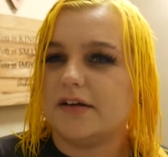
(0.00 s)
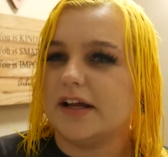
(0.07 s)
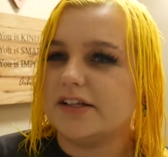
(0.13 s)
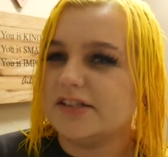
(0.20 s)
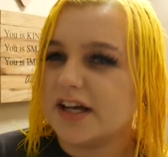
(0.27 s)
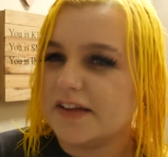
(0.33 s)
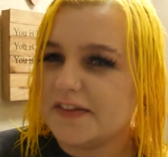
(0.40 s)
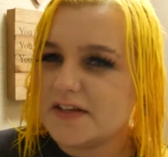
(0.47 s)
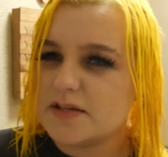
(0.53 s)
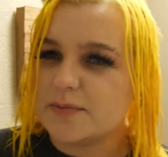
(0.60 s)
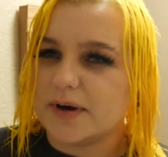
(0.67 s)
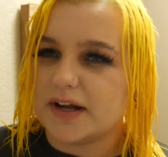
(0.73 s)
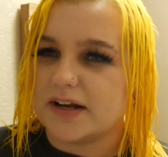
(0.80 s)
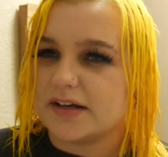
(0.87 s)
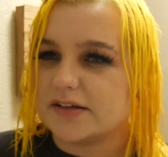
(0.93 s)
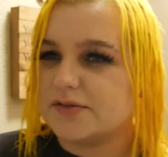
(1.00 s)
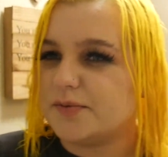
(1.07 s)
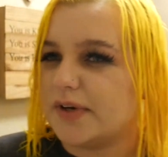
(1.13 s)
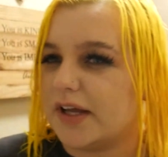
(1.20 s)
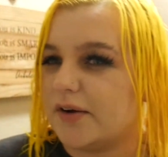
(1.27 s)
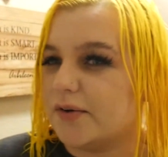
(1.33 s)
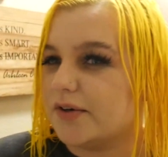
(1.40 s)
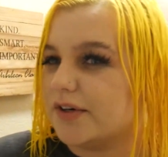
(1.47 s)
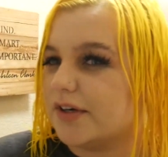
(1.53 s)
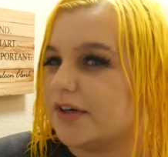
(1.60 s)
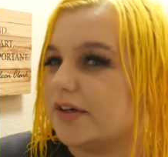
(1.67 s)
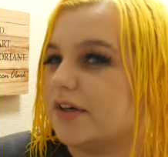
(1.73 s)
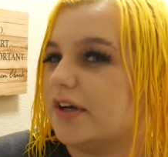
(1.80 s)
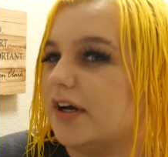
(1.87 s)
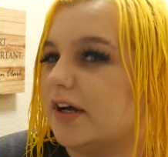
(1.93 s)
I just got this product when I
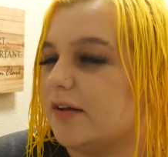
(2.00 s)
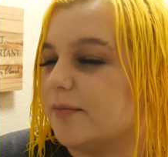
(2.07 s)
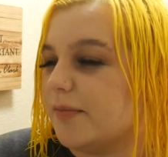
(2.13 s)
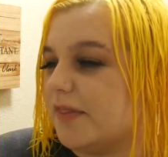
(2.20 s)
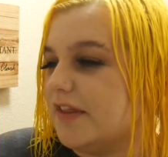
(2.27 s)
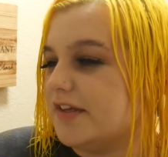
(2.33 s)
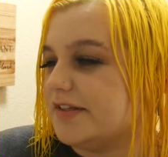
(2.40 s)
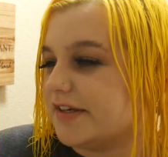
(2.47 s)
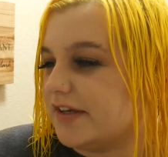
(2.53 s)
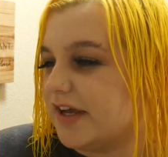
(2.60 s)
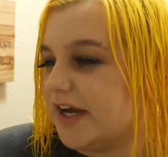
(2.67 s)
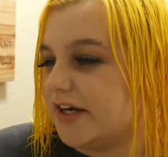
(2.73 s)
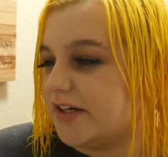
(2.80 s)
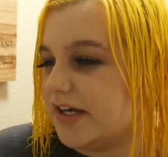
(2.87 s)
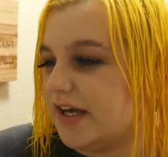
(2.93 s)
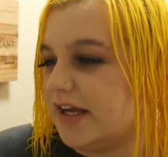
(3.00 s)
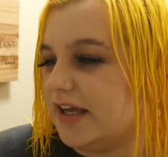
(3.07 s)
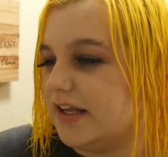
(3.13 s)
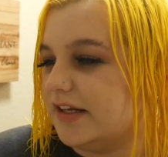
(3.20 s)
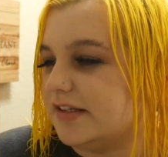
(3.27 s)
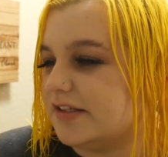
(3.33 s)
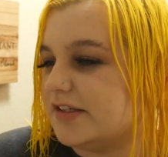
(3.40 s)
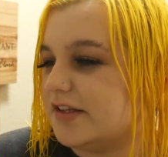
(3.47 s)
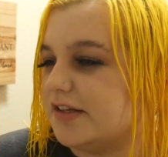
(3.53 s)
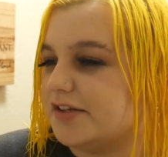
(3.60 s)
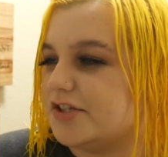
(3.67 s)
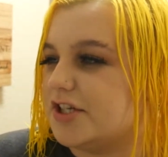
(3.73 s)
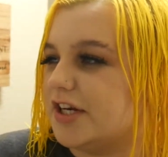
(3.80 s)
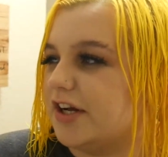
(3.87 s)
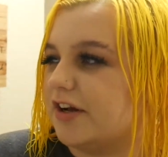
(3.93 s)
ordered this hair dye. It is the
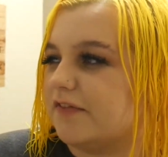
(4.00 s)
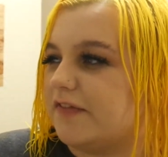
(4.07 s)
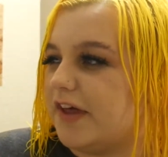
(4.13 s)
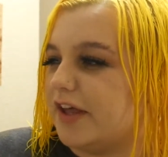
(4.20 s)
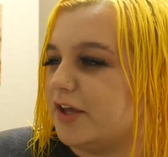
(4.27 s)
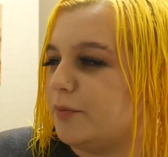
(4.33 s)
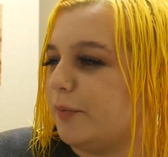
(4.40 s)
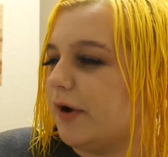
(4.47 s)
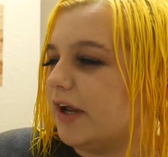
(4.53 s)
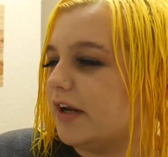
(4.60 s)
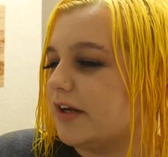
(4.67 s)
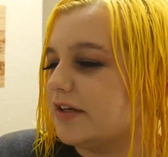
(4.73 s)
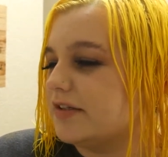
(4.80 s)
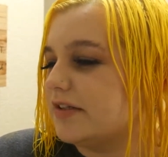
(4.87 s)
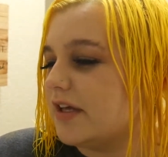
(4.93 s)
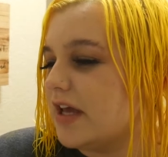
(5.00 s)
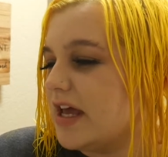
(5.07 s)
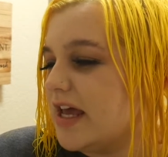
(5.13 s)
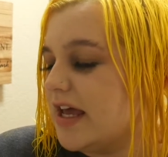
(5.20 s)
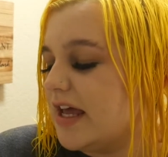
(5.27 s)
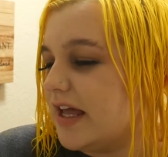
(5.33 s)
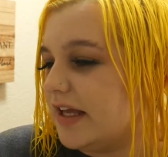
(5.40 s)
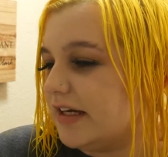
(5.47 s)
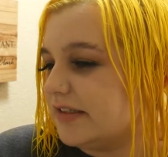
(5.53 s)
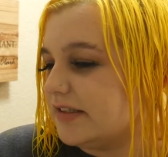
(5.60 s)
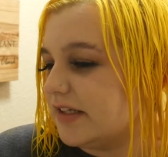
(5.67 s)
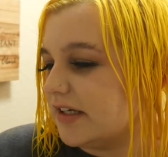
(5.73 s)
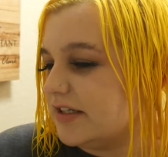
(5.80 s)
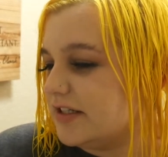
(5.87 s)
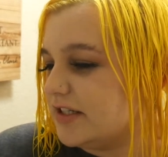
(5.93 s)
generic value products, and it's
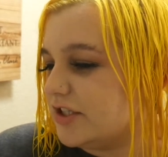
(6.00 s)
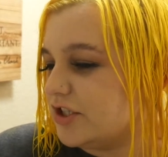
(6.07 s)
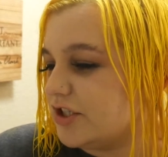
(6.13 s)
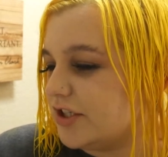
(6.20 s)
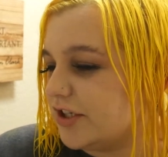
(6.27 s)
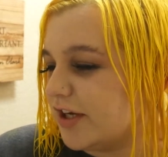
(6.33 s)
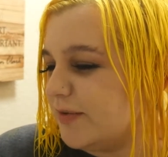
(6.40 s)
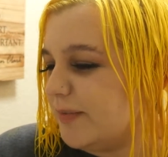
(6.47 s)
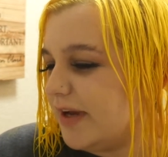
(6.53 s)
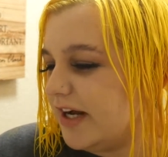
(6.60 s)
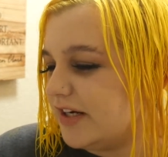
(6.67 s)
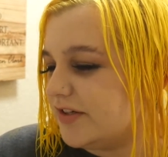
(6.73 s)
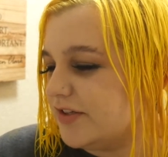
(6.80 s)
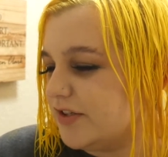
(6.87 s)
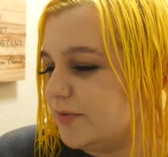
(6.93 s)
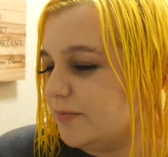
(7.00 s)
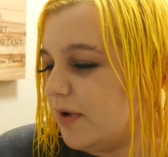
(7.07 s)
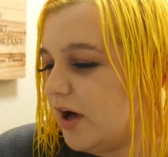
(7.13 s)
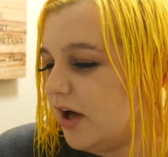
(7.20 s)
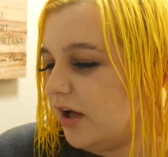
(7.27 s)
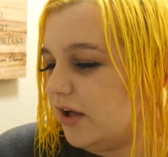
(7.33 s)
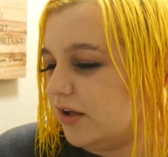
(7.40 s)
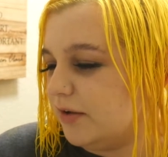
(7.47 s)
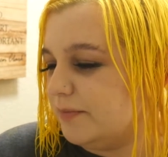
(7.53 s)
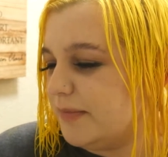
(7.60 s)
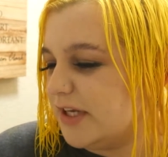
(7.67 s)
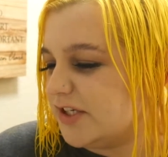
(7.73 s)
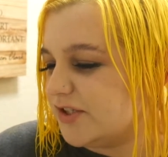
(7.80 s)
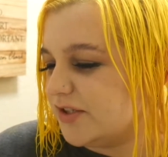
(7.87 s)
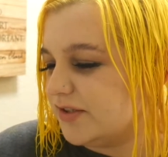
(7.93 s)
a conditioner compared to Paul
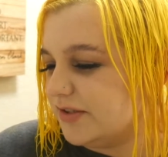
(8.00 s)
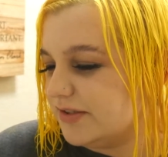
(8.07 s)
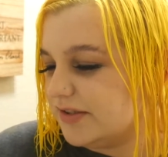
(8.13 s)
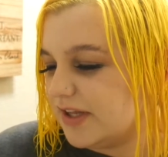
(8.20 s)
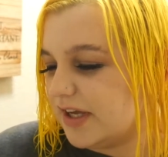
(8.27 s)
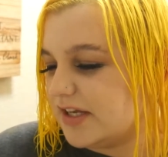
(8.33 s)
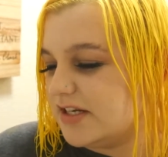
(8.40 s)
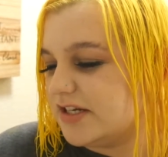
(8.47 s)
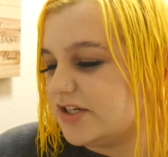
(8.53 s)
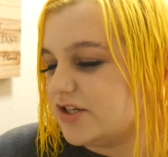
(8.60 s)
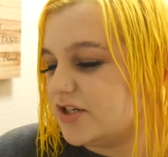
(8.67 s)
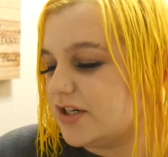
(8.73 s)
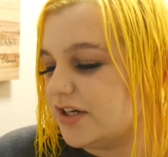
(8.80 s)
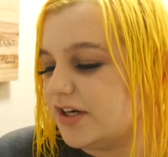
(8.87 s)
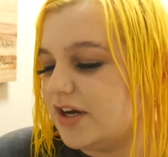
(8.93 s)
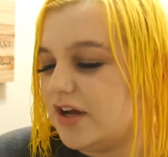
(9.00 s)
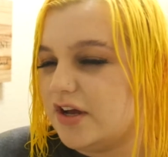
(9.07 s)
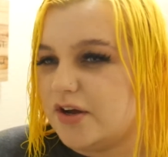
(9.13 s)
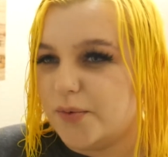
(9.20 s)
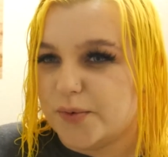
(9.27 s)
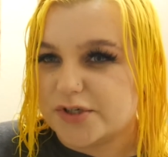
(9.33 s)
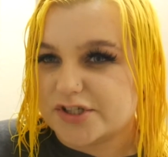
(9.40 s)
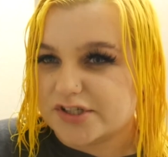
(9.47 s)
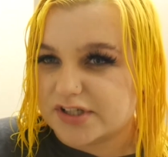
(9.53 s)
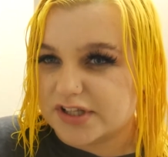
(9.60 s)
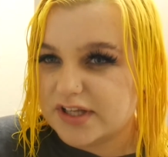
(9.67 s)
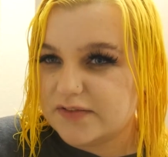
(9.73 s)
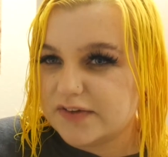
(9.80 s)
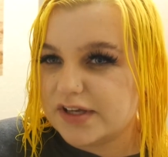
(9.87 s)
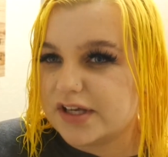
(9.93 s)
Mitchell's The Conditioner, which is a
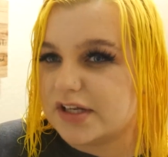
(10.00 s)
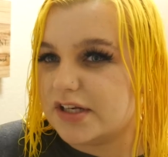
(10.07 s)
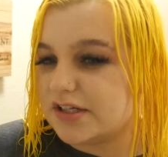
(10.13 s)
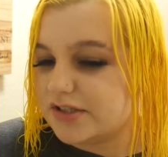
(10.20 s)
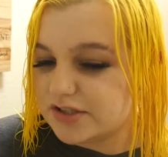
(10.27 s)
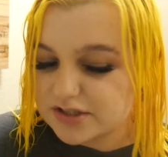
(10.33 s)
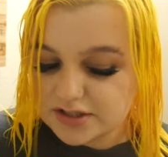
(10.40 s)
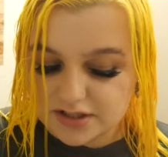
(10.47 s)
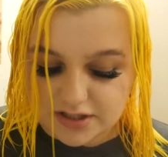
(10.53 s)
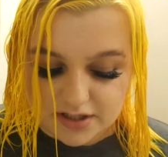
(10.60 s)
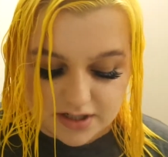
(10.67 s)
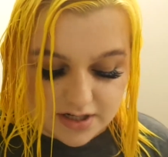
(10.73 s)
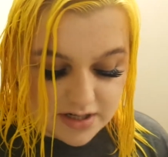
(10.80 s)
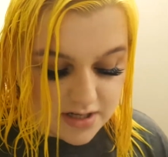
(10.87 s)
leave-in conditioner.